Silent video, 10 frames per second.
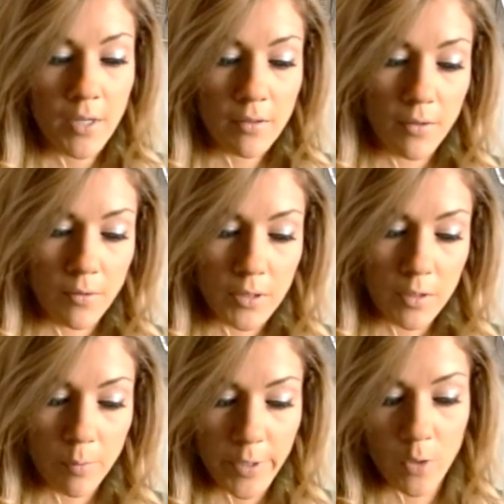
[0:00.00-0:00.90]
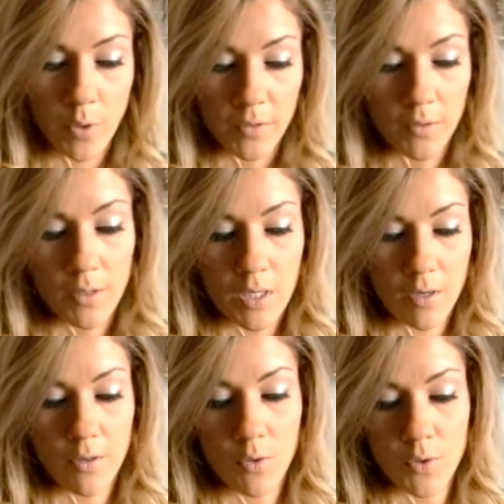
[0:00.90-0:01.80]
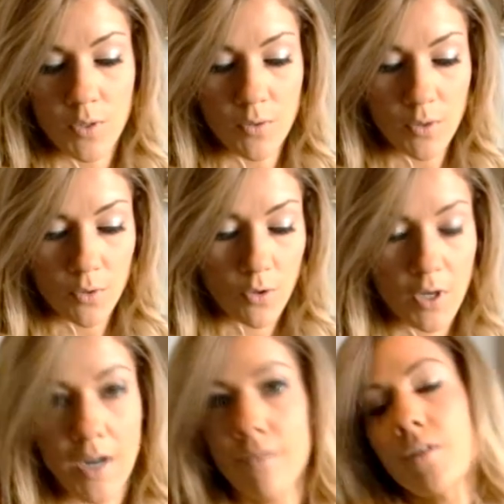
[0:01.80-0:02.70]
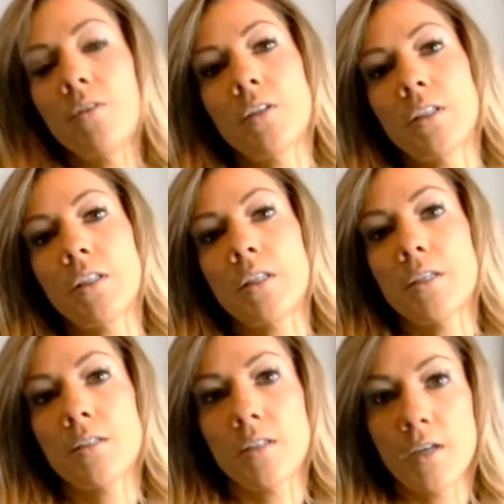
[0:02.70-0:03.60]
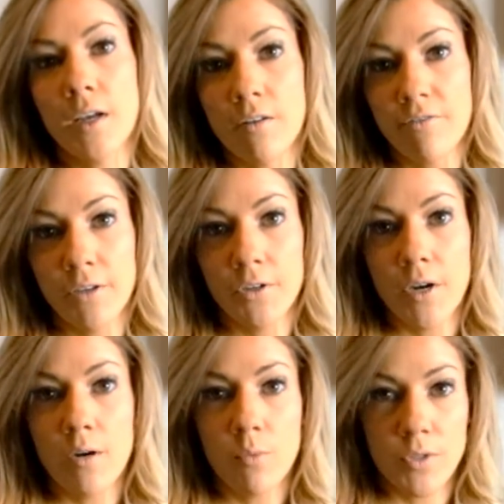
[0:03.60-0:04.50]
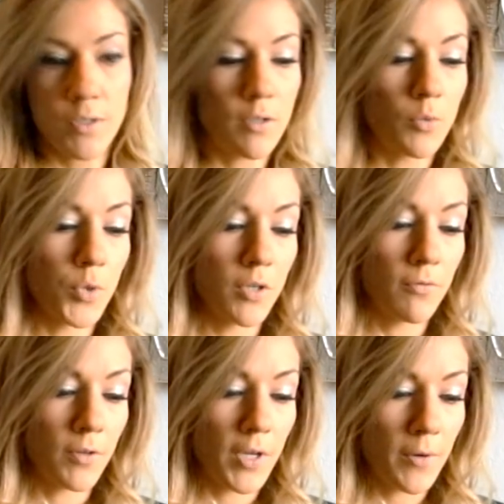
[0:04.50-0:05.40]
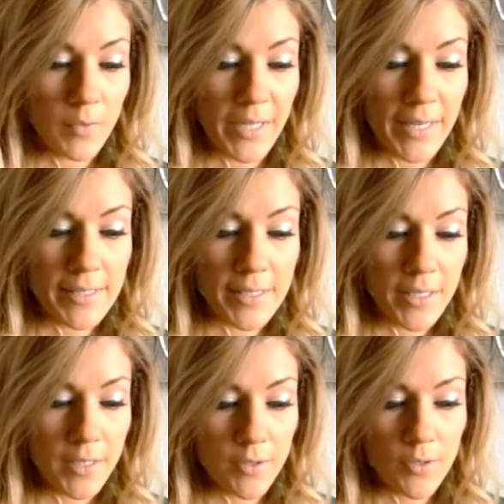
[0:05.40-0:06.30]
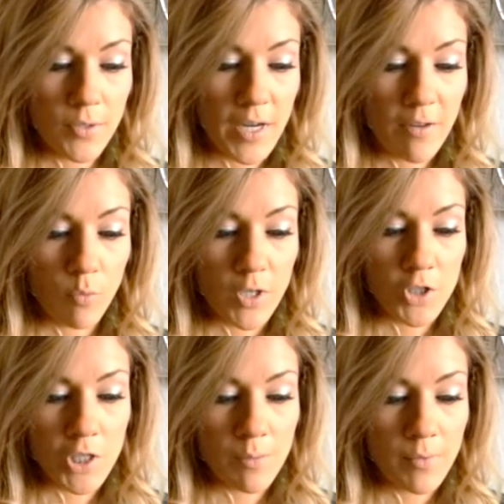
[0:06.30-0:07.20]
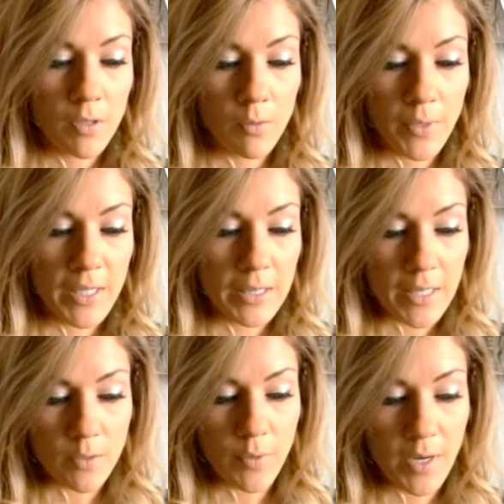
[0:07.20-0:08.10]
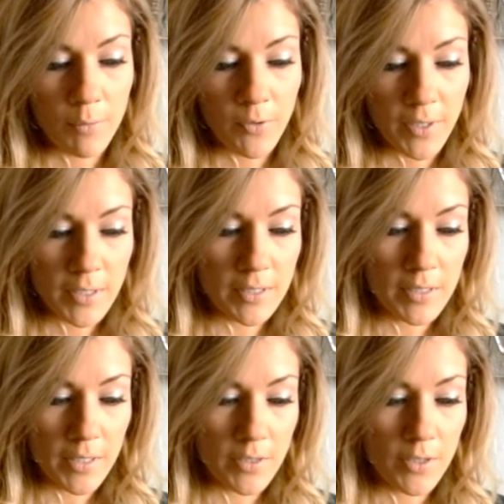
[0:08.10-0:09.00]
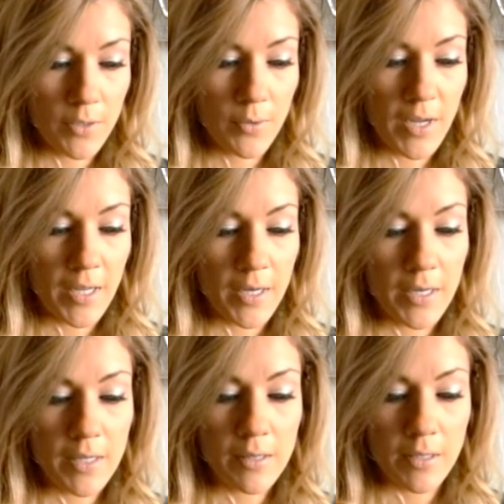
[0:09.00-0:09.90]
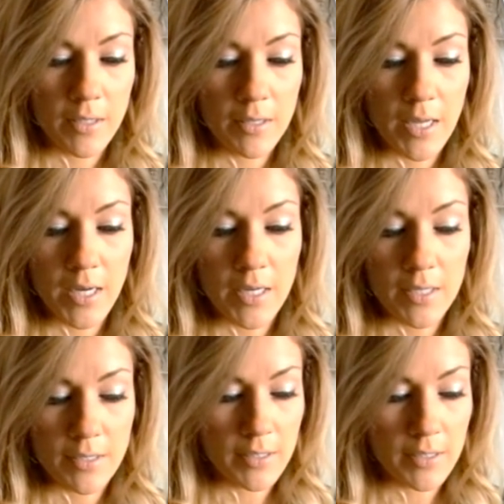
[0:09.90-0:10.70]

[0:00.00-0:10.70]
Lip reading: that are a little bit quicker than others, and so you're gonna have to look at the list and kind of figure out what's gonna work for you. Like I said, you can have one cheat meal a week. That's what I'm going to stick to, and anything that is